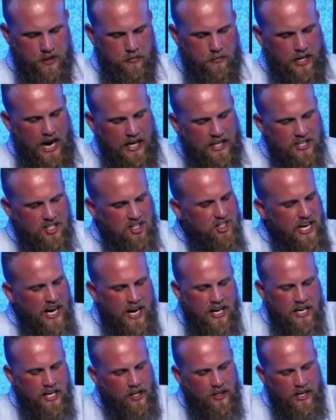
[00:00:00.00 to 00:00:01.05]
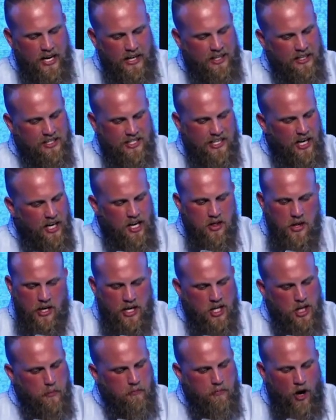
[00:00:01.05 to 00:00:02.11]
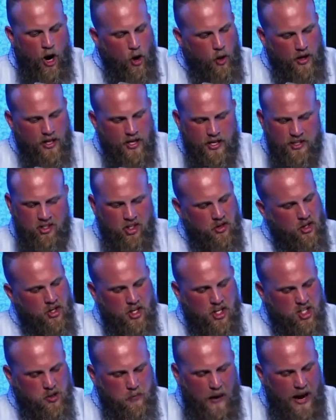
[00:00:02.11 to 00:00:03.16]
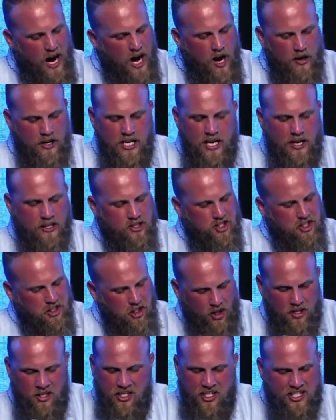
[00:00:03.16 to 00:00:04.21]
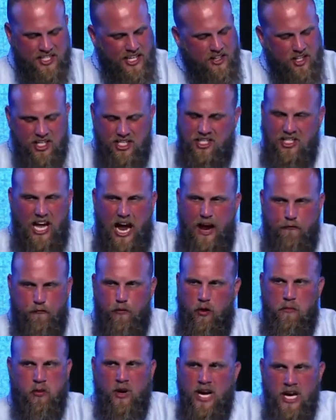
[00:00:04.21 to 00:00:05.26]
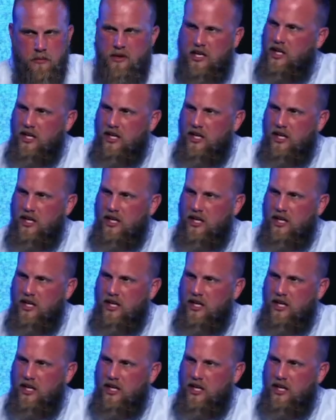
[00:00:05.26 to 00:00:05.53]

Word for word: But I can stand here and I can tell you that in the brokenness and the despair and the uncertainties that this life will bring,